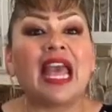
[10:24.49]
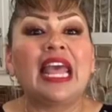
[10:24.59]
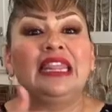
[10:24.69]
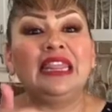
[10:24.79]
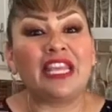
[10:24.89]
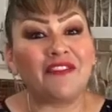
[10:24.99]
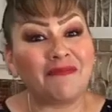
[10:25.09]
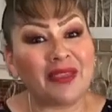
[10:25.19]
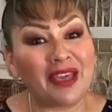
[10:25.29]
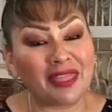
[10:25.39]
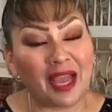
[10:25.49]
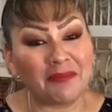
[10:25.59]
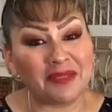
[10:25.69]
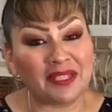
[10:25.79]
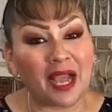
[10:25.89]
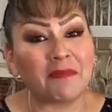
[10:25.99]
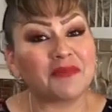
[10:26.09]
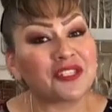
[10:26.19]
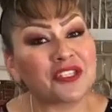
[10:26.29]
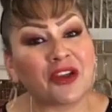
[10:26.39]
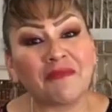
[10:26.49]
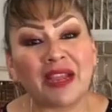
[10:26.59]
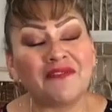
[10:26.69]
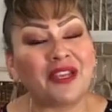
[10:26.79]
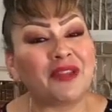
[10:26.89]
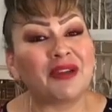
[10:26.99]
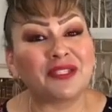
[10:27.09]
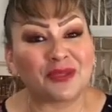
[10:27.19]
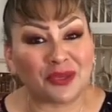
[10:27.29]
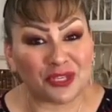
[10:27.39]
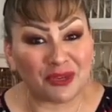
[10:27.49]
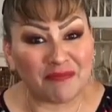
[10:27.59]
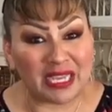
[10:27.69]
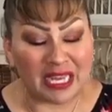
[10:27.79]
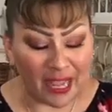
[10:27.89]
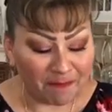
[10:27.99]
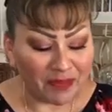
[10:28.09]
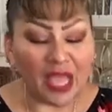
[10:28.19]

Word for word: leave me a thumbs up, share my video on social media